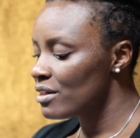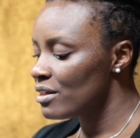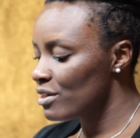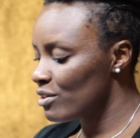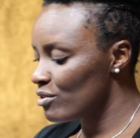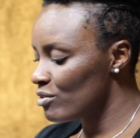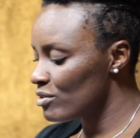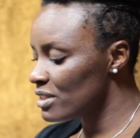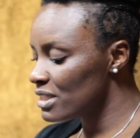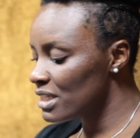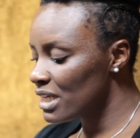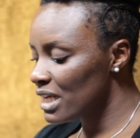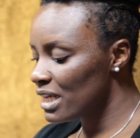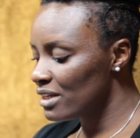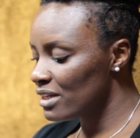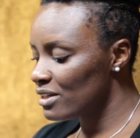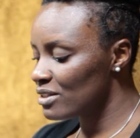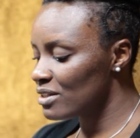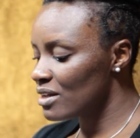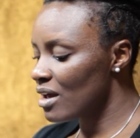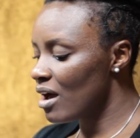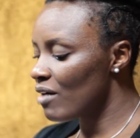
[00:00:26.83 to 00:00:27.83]

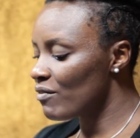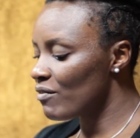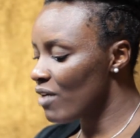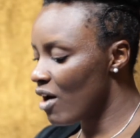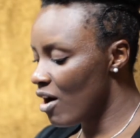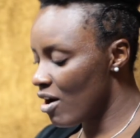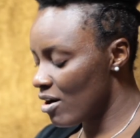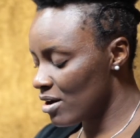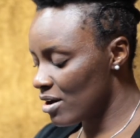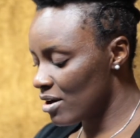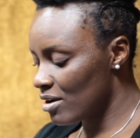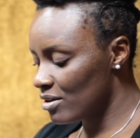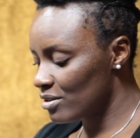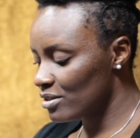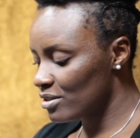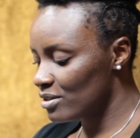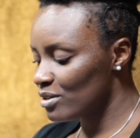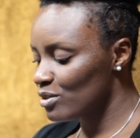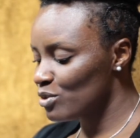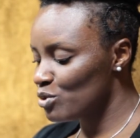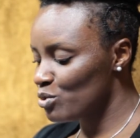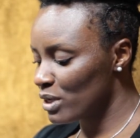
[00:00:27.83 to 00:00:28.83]
13th of
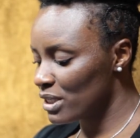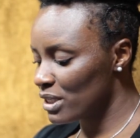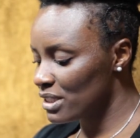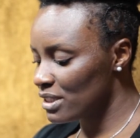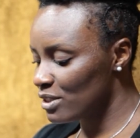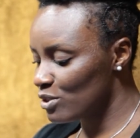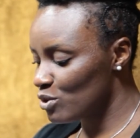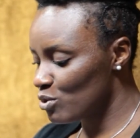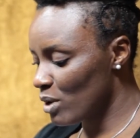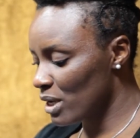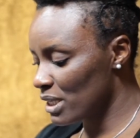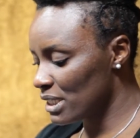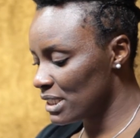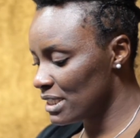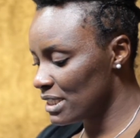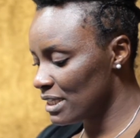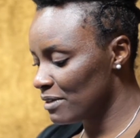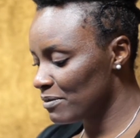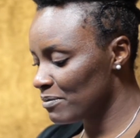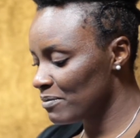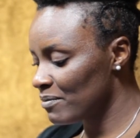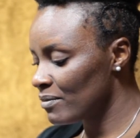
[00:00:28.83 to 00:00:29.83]
August,
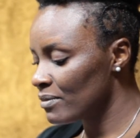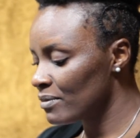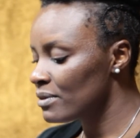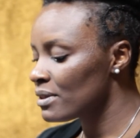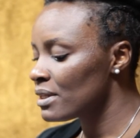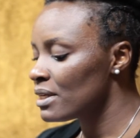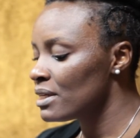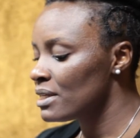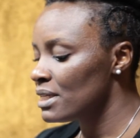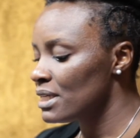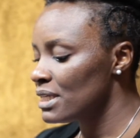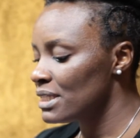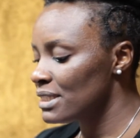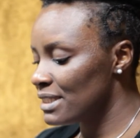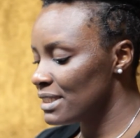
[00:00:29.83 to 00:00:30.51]
2020.